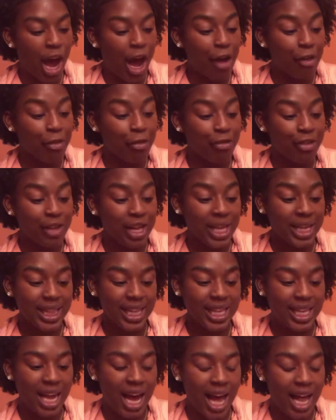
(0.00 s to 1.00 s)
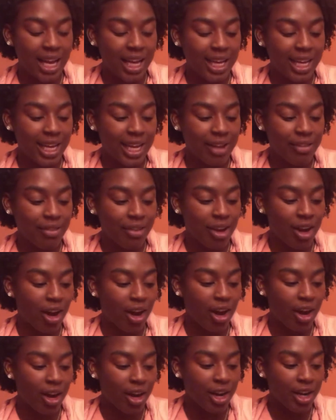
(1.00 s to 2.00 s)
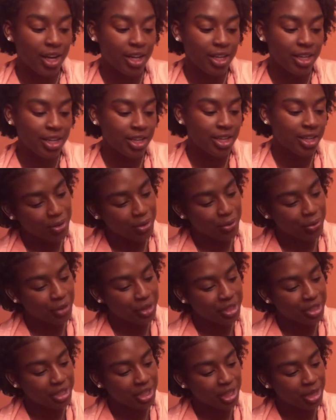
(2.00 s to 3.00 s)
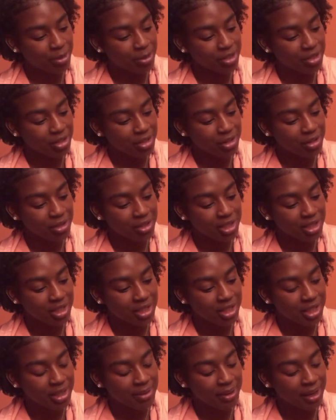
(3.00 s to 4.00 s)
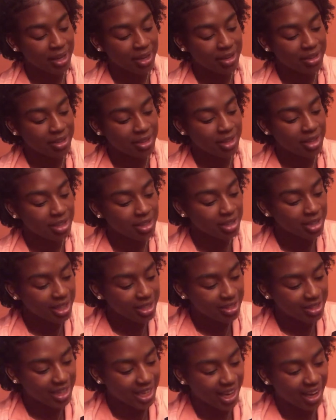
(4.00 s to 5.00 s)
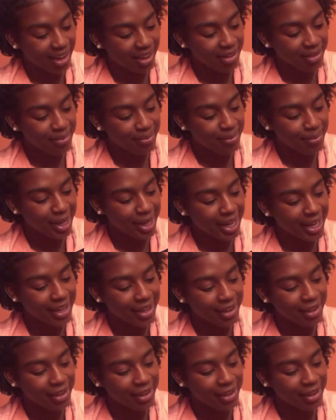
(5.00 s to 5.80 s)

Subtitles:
A $50 gift card. Ooh, redeem exclusive discount by